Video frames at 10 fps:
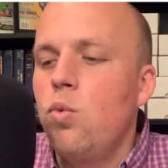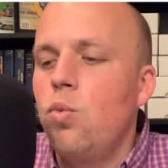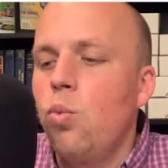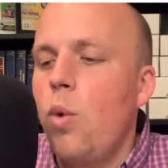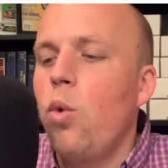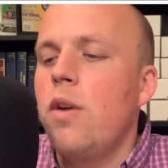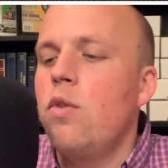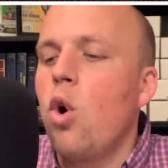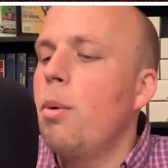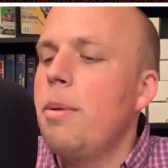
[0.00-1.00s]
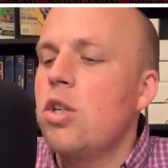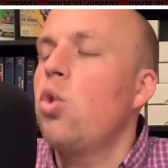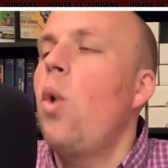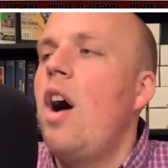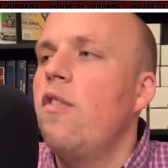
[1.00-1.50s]
what would have normally been
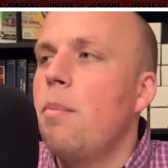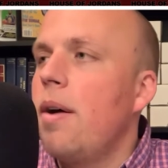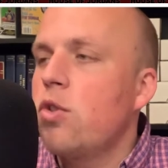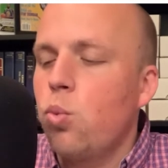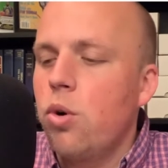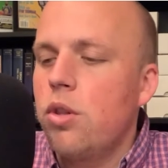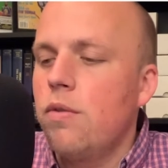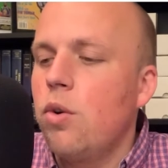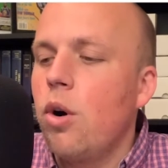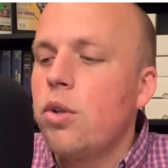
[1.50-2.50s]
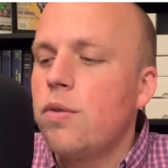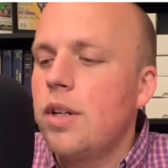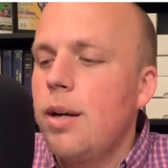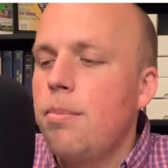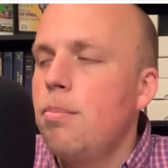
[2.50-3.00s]
12 months worth of growth for
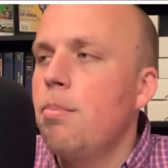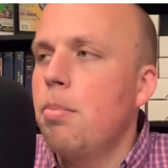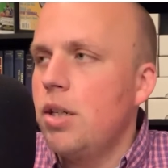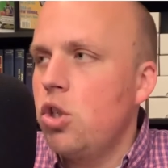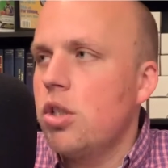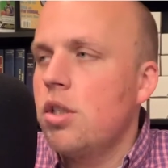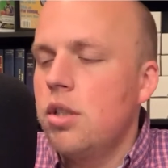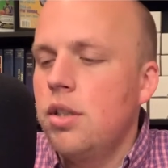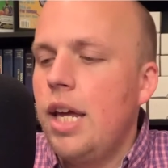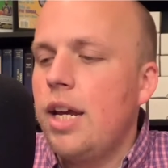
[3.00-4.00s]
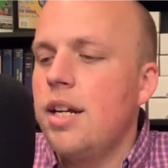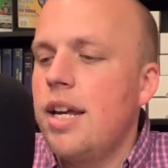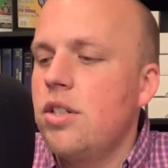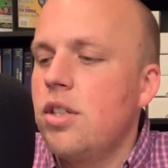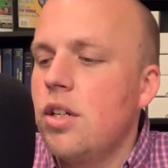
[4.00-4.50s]
them, but just they
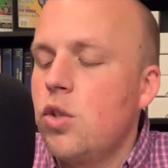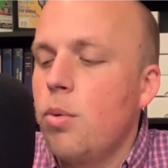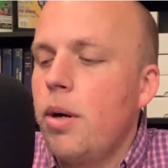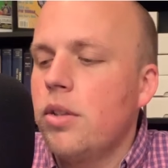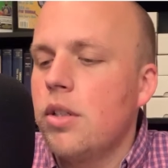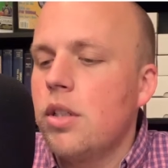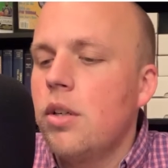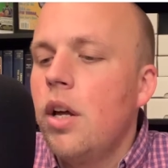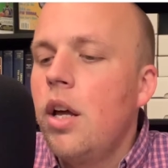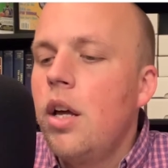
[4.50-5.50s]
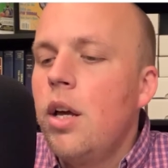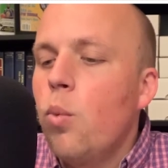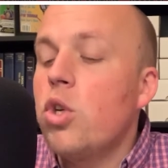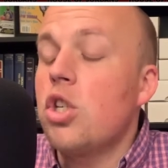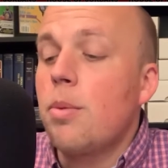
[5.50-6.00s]
condensed it into a month or two,
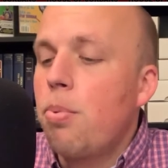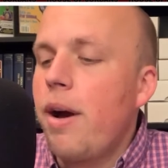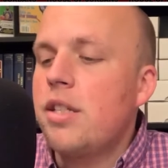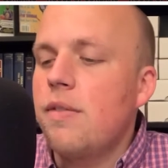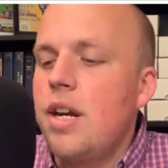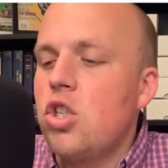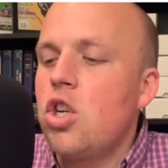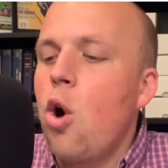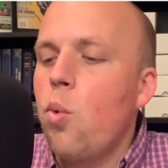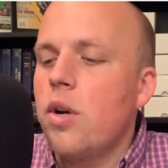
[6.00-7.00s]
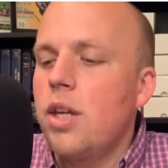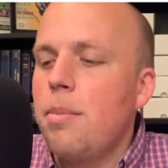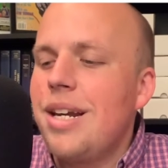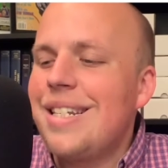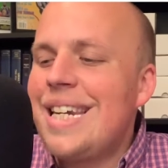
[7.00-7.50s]
which is impressive and it's noteworthy,
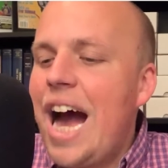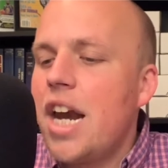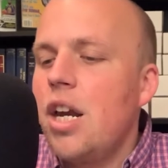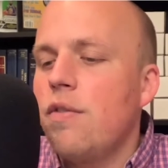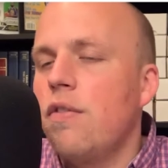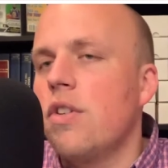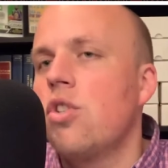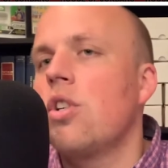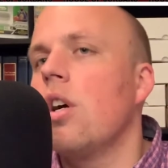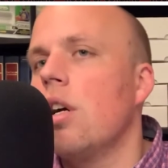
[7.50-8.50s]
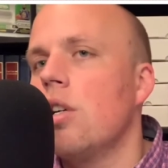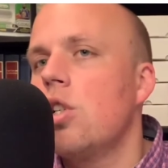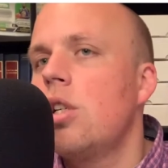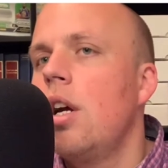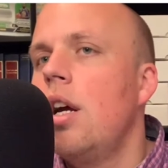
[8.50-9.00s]
but it's not enough of a
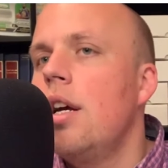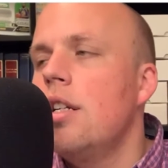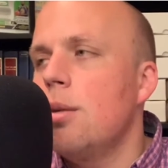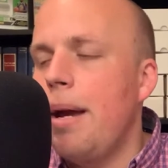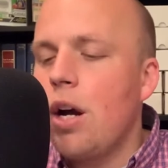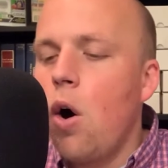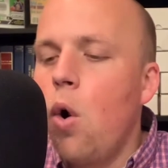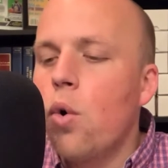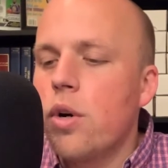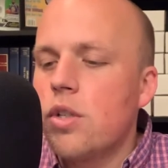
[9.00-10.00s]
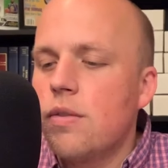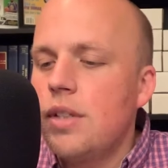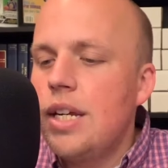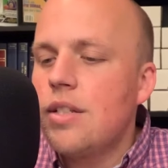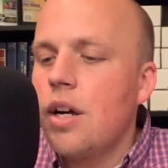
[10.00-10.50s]
surge to make owners of
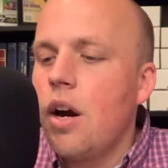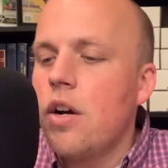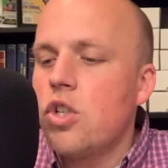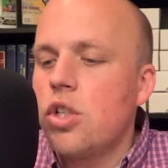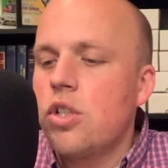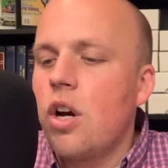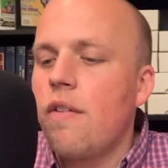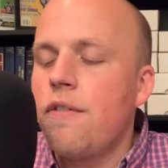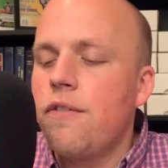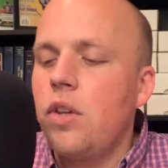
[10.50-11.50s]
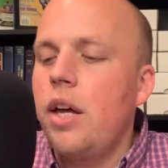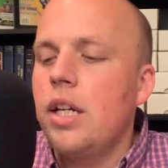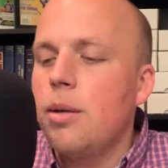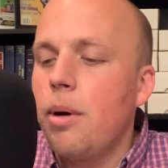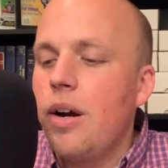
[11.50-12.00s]
these cards just start flooding
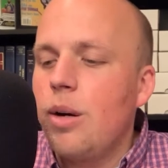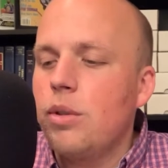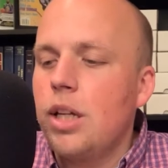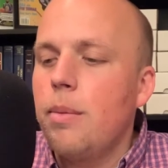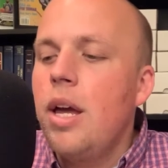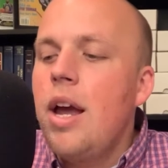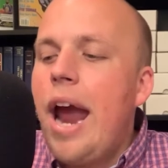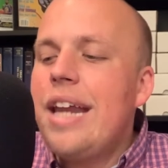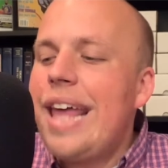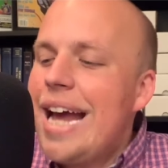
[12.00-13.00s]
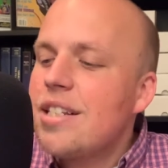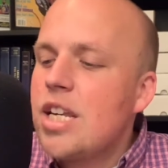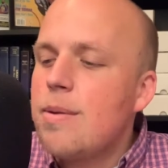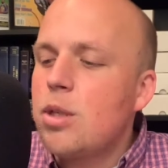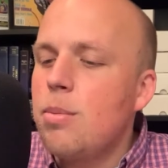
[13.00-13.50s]
the market with them. And that
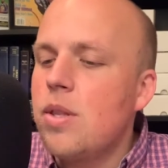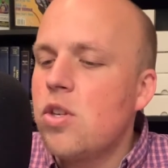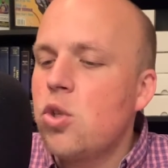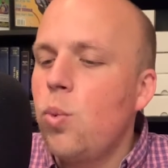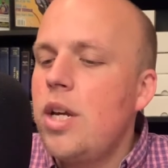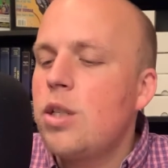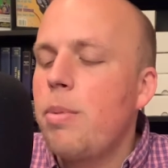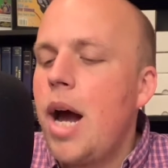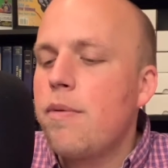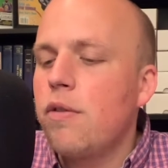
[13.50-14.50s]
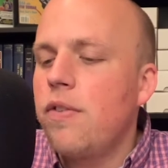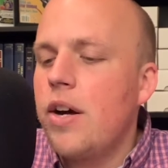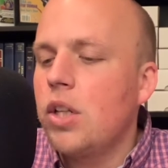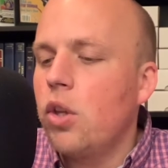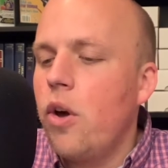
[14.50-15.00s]
seems to be the sweet spot for
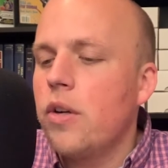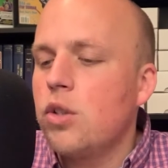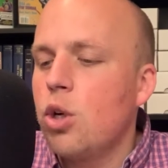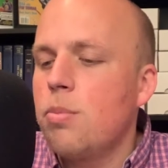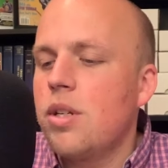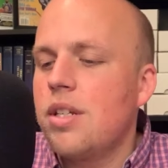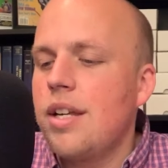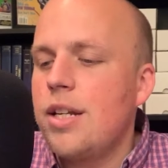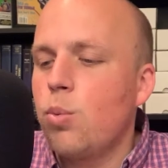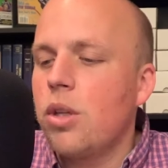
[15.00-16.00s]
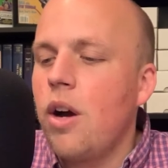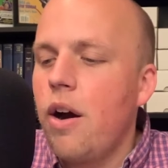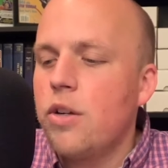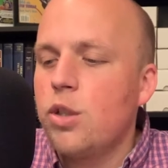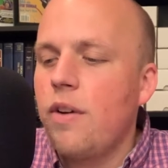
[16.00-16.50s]
finding long term success with
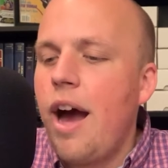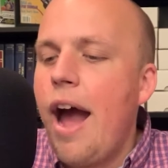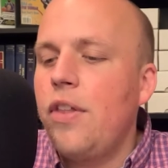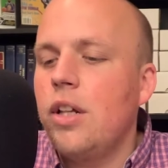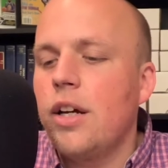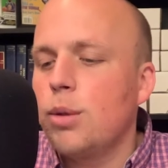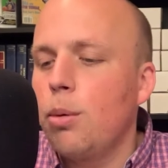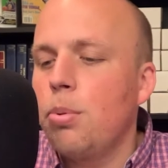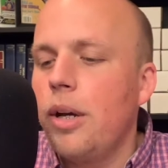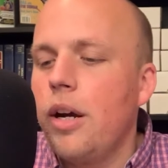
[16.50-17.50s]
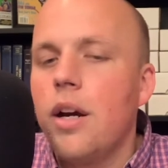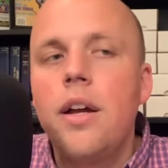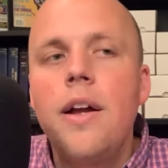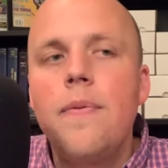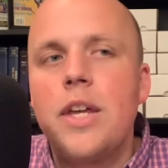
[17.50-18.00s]
cards of a highly collectible player
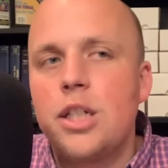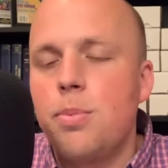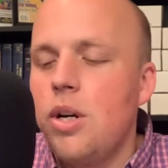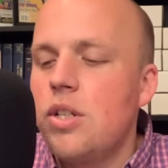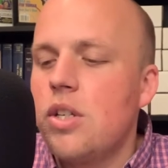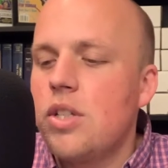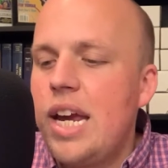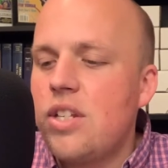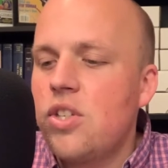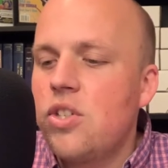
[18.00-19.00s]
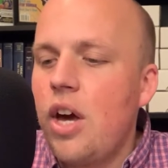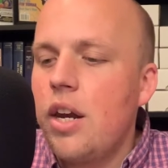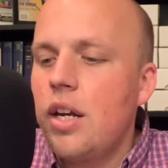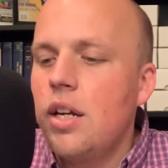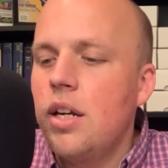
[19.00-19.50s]
that experiences a
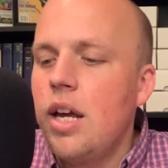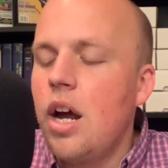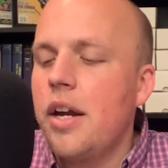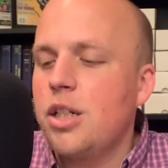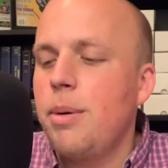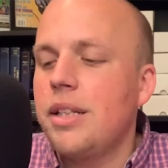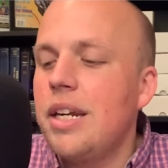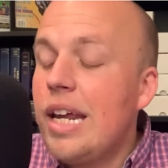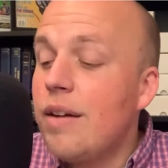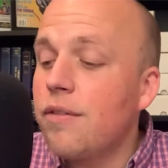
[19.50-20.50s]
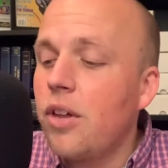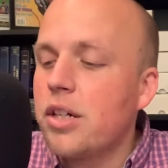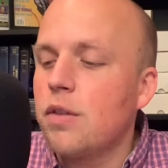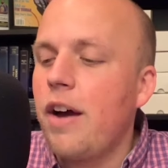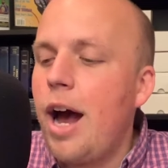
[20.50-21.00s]
sudden and unexpected
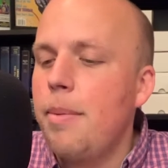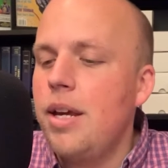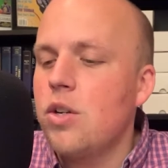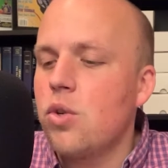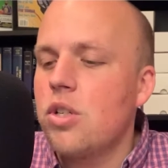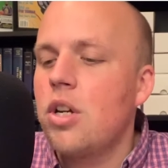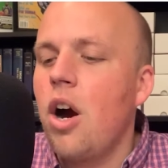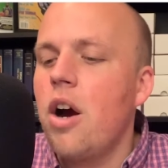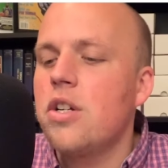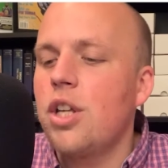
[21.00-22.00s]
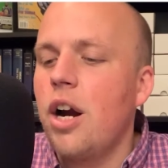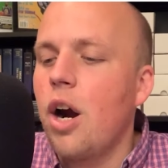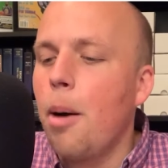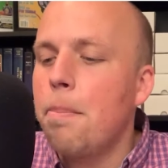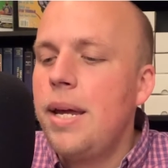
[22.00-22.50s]
influx of hobby interest. Cards that are
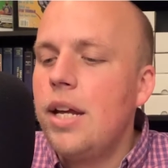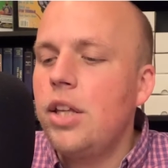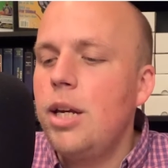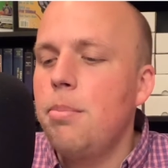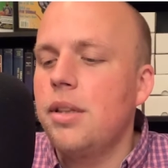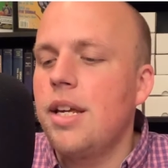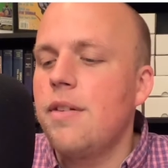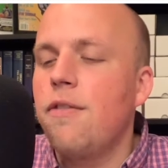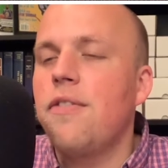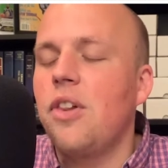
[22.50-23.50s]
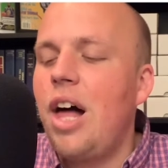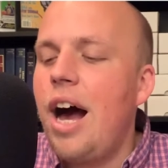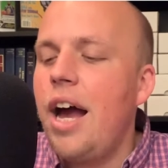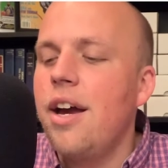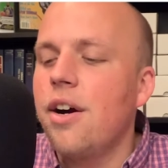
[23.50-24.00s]
appealing but that
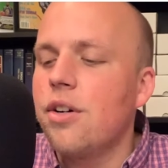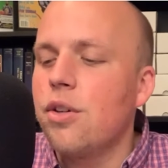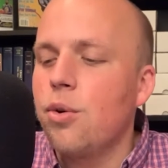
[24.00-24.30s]
fly under the